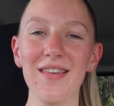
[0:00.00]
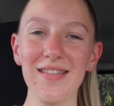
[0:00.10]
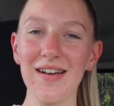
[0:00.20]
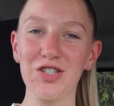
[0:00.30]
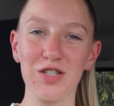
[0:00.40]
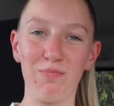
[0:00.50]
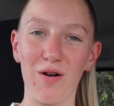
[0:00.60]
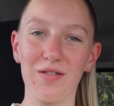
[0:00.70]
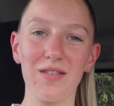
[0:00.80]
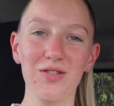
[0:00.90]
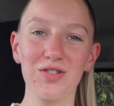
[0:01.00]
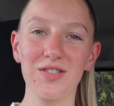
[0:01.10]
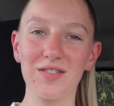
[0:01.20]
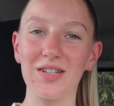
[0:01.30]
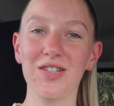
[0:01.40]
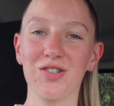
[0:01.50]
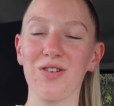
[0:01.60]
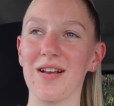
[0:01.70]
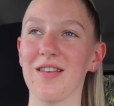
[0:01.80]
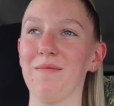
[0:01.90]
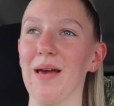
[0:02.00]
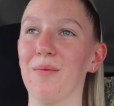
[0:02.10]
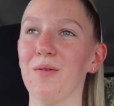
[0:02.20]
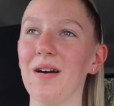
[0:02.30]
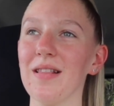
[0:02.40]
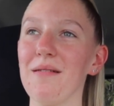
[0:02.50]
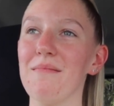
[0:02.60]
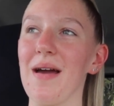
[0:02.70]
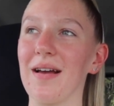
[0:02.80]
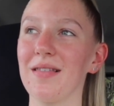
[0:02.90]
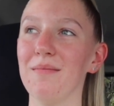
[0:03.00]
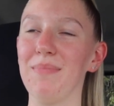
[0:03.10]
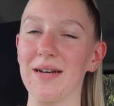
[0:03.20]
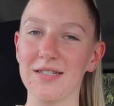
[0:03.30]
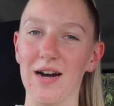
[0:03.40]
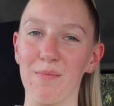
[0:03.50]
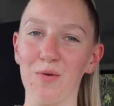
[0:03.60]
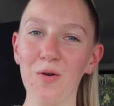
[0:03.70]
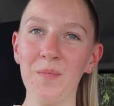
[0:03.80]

think they're just both such attractive people and they make the best couple,